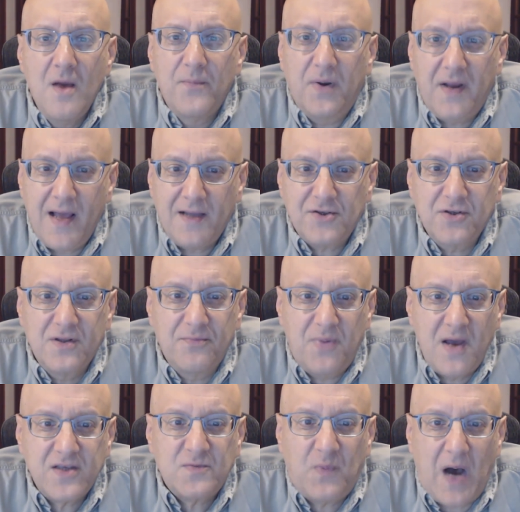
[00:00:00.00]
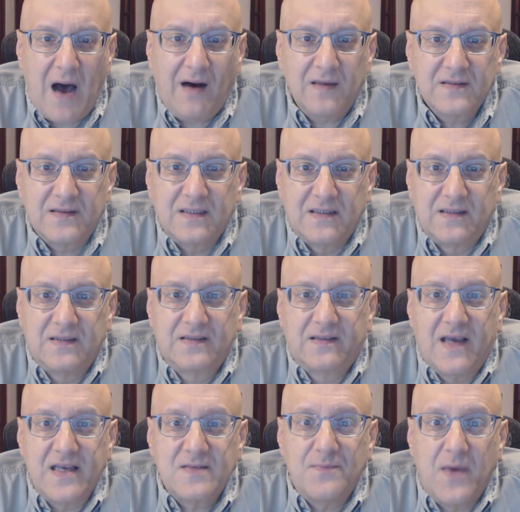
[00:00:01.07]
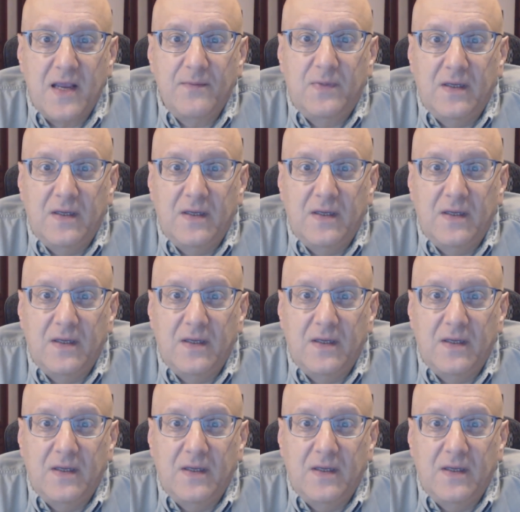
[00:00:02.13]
but actually the best policy in this case may